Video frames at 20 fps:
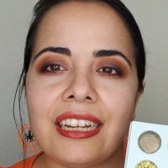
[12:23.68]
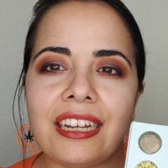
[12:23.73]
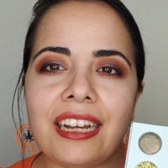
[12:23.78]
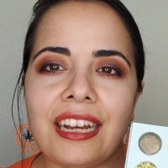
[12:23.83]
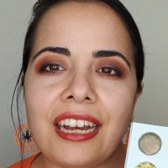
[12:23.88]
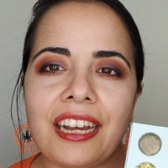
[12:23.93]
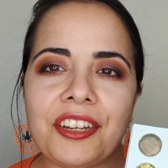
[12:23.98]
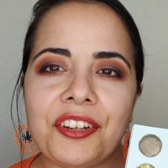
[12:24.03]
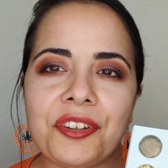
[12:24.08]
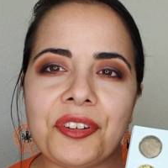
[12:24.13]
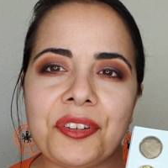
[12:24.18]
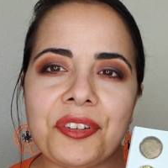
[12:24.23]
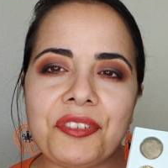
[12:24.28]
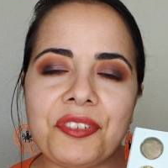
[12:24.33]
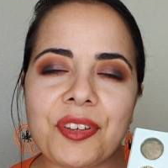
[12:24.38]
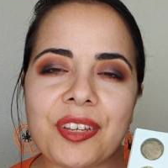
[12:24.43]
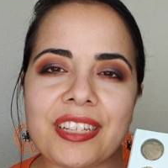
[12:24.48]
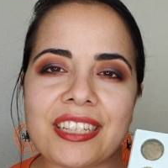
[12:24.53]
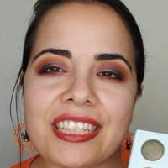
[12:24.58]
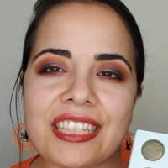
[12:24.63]
I don't know if you
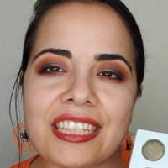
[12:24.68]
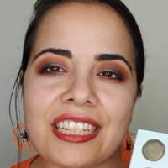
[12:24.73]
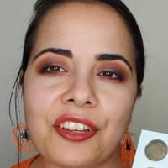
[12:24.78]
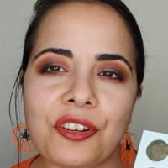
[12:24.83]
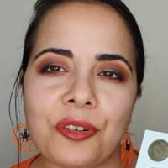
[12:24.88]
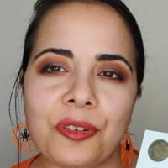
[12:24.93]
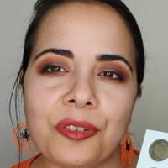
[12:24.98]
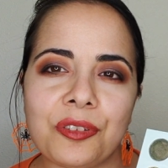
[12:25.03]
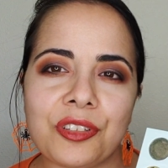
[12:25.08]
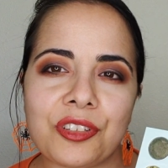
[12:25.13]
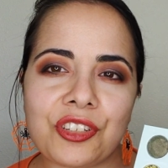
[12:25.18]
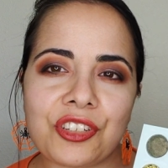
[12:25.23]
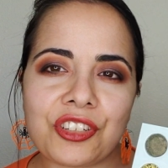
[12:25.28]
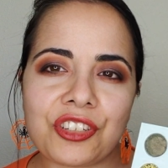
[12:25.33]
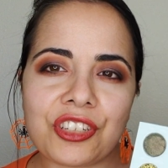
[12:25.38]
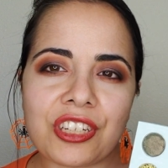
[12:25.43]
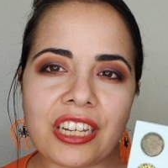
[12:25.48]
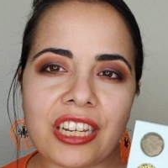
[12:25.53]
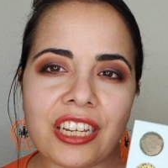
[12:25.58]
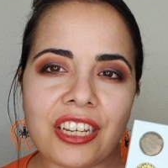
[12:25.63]
can see all the
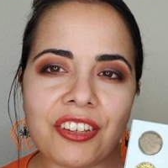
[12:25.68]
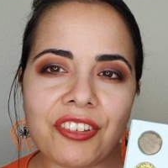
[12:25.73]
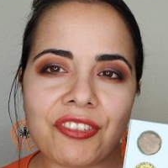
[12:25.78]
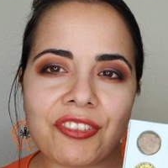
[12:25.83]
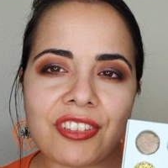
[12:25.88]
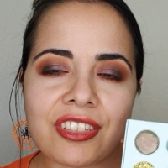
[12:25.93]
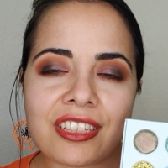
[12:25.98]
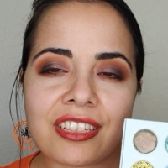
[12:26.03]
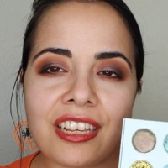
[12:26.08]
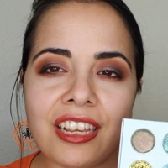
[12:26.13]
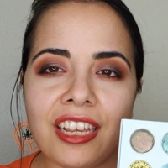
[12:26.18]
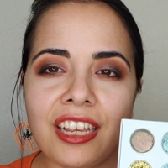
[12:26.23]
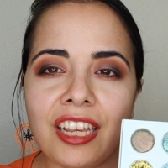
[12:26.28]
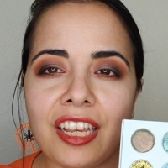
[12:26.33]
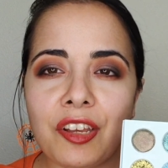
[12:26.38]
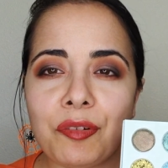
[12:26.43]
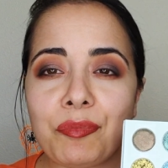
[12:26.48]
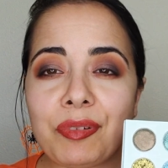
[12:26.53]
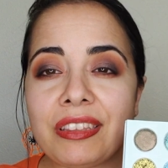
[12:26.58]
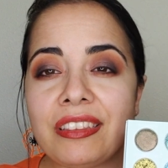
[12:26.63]
shifts,
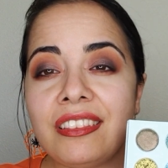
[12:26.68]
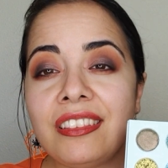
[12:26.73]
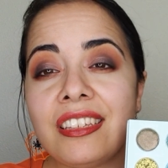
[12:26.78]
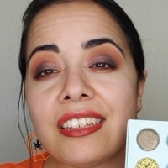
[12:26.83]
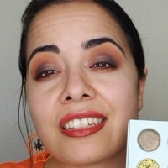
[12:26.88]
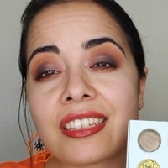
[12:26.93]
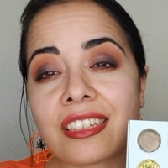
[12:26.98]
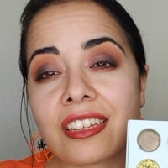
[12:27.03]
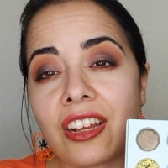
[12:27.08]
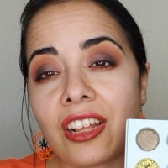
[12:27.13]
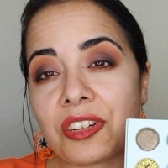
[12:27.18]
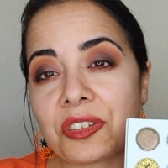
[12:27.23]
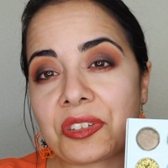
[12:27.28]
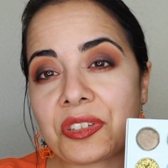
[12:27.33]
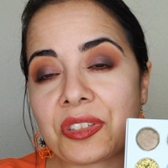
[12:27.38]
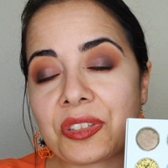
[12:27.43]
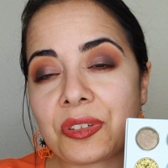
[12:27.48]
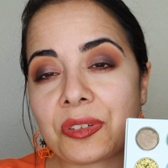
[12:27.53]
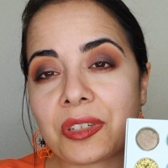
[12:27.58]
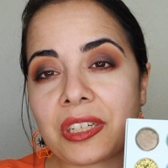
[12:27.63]
but this color
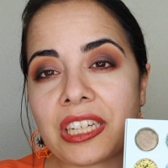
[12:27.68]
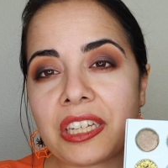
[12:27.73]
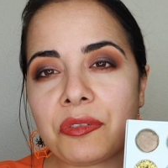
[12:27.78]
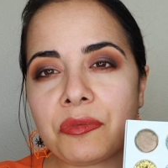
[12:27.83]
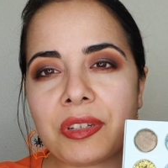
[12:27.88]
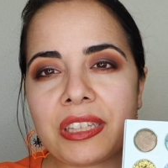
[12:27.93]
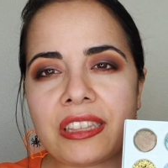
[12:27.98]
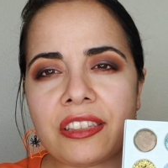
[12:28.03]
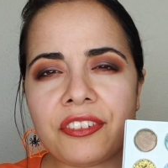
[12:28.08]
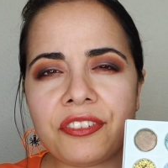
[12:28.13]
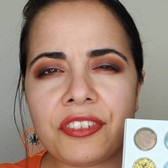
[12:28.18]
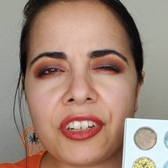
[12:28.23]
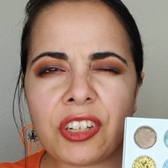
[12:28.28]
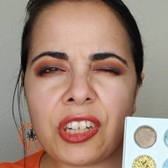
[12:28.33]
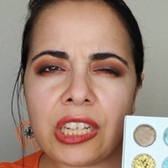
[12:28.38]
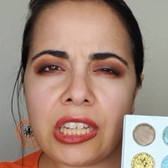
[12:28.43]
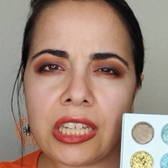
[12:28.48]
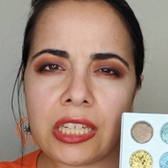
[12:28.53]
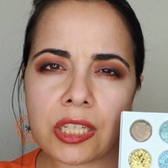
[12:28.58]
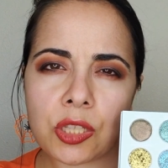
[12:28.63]
story with the
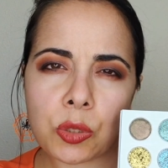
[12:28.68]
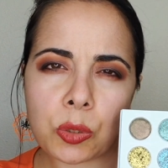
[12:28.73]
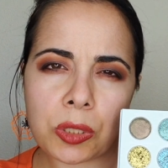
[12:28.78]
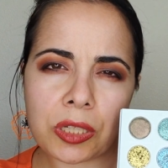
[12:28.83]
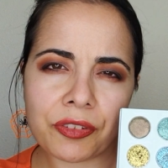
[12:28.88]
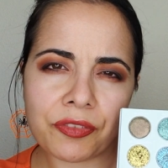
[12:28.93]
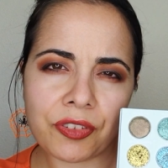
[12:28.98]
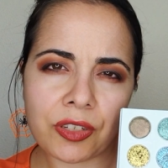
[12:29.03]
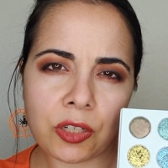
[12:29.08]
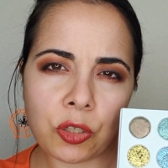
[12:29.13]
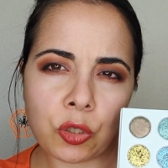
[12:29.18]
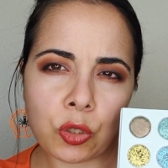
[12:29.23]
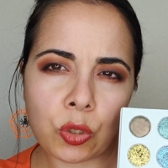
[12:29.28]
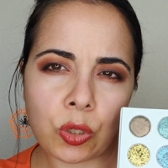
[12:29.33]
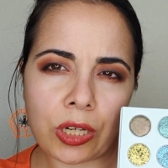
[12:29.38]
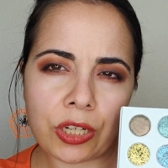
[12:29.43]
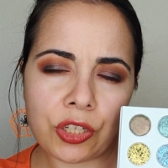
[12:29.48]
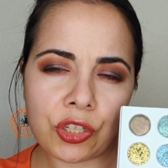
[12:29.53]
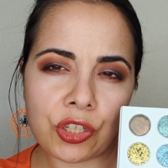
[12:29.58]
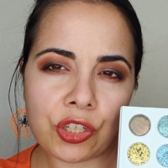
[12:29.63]
very sort of a
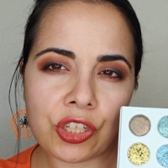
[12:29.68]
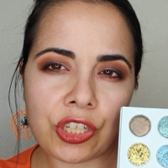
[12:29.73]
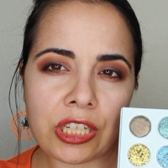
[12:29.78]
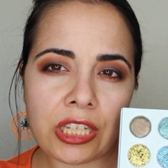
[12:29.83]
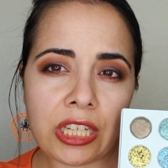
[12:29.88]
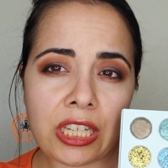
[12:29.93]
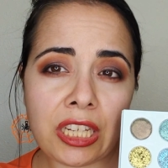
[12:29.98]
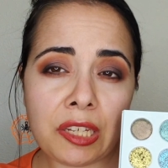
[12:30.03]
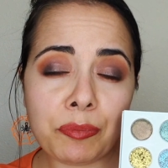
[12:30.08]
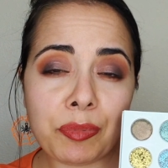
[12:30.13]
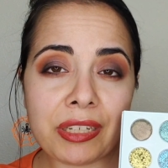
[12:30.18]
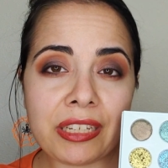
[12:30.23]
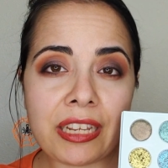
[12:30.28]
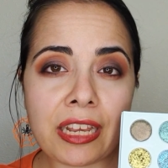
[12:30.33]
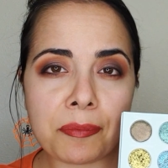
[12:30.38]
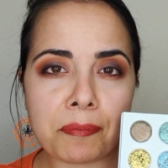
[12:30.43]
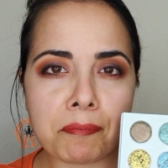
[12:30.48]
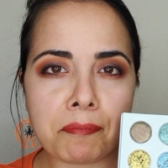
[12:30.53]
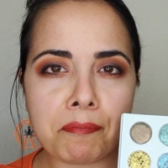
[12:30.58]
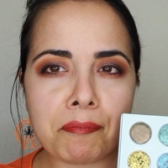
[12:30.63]
grungy but
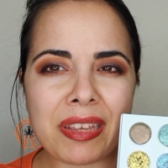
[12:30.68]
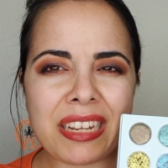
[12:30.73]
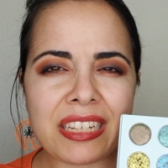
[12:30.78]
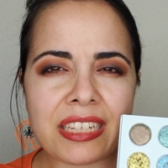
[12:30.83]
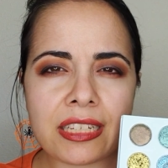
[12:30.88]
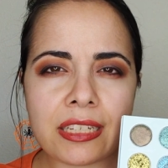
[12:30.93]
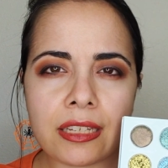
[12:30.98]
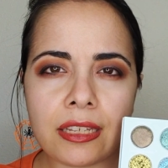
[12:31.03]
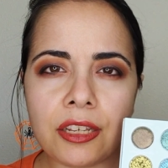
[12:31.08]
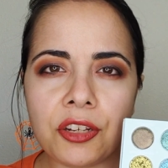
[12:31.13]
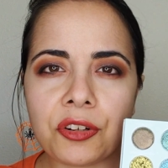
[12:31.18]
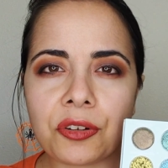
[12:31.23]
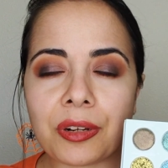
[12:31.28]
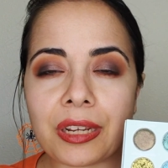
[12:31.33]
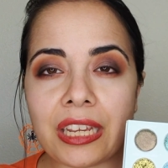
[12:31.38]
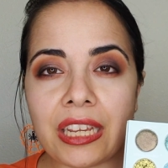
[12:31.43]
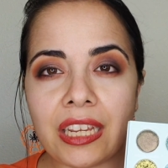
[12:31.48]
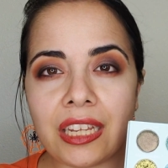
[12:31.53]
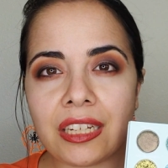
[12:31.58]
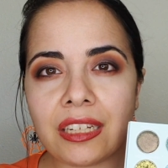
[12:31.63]
yet minty
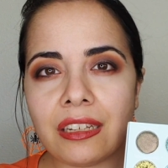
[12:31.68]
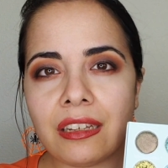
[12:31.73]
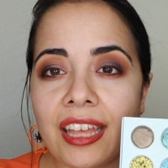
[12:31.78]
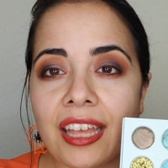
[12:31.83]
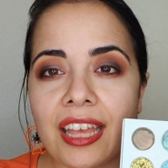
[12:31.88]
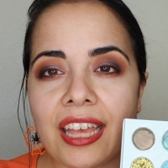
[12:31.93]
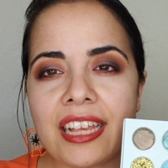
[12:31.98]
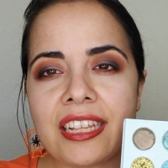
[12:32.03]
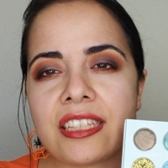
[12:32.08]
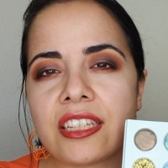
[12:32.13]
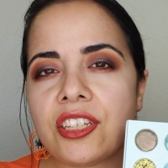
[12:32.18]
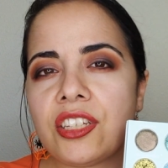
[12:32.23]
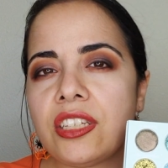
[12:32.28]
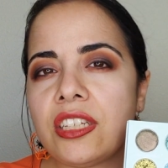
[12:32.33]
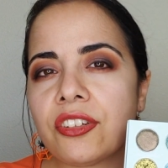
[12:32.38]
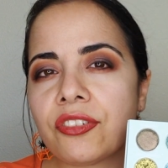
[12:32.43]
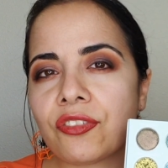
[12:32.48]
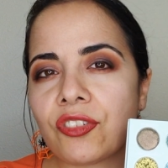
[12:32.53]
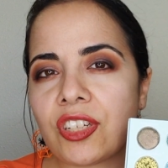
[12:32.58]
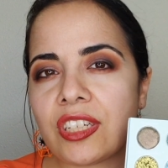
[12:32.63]
green is a
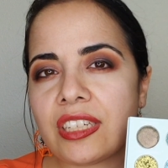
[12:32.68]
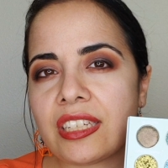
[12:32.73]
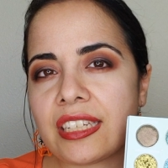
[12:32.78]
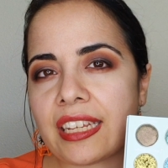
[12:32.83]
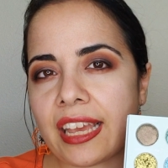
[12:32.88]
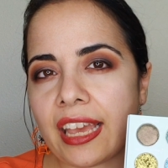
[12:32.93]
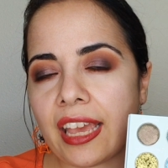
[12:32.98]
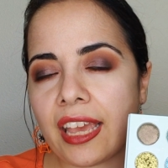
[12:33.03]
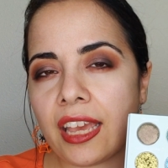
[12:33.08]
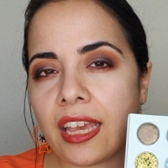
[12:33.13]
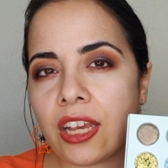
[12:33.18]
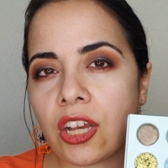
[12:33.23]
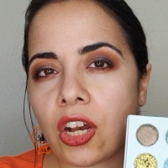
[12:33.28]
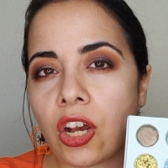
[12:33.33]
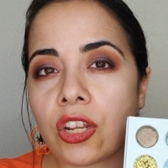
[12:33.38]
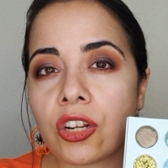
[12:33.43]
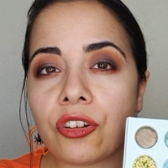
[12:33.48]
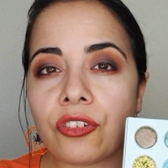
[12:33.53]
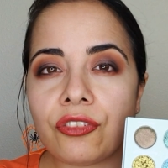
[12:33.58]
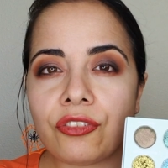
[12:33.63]
different take
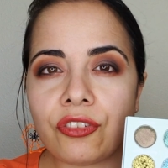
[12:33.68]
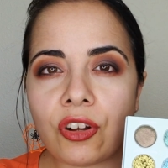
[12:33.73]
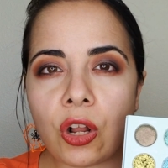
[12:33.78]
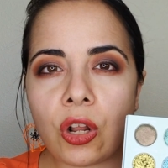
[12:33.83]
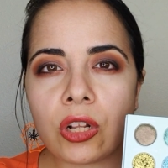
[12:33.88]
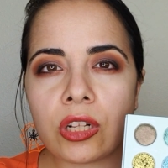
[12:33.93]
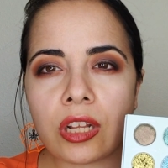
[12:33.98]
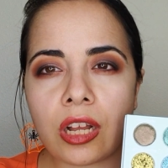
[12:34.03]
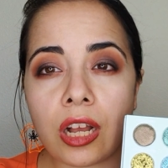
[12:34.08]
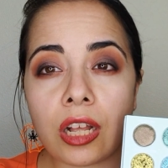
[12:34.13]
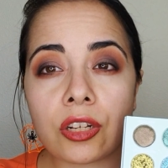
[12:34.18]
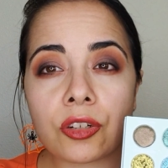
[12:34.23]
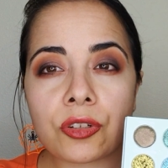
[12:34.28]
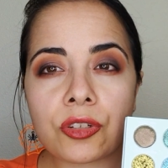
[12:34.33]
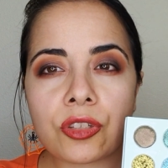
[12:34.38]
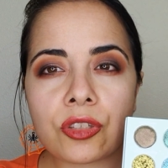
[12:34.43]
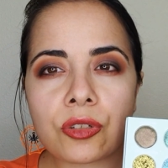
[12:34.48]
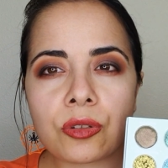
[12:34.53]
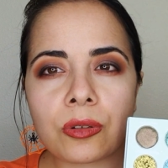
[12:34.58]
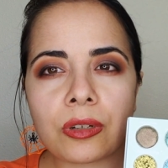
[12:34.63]
on a fall color
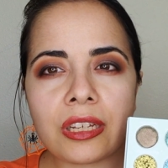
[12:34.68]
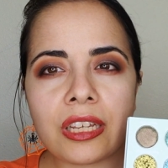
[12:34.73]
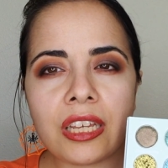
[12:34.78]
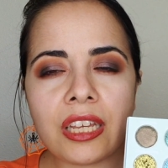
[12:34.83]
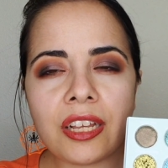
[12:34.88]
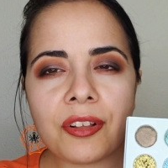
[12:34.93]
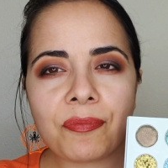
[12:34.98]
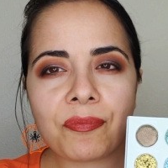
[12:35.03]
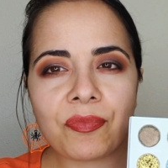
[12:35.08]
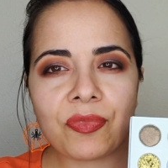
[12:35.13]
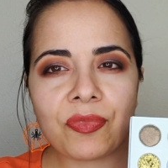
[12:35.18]
story.